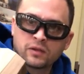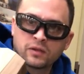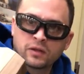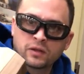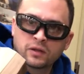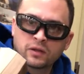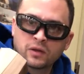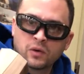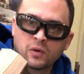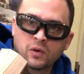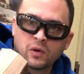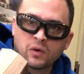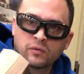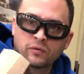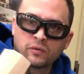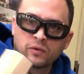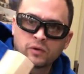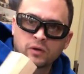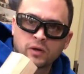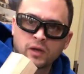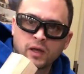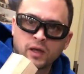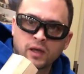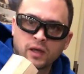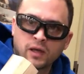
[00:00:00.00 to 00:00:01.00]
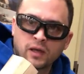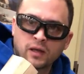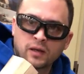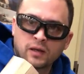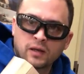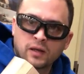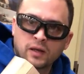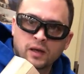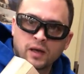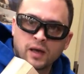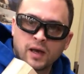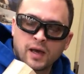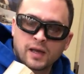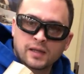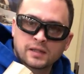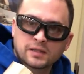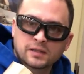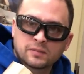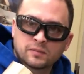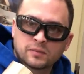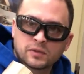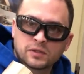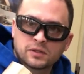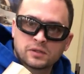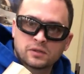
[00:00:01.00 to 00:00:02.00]
you can go over and
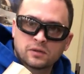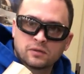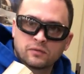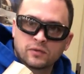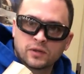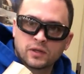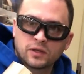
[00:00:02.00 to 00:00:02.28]
ask Mr.